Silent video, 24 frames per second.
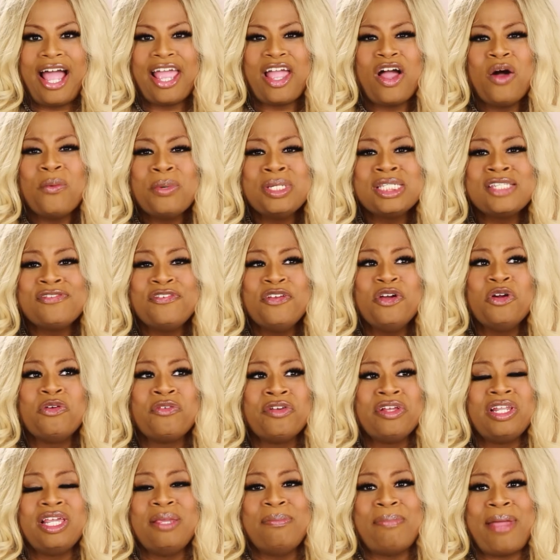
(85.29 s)
I always feel
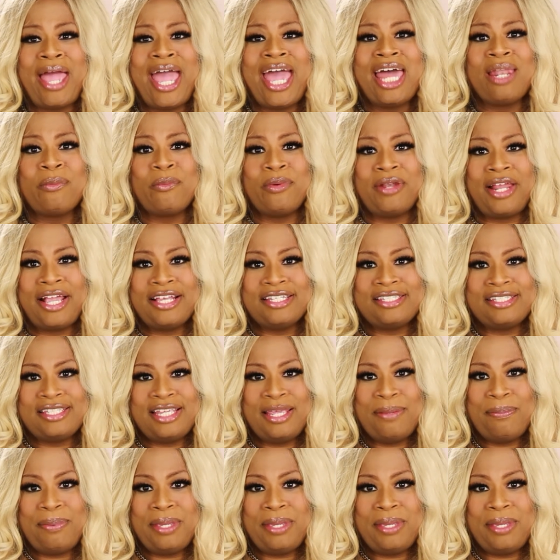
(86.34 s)
really bad when I see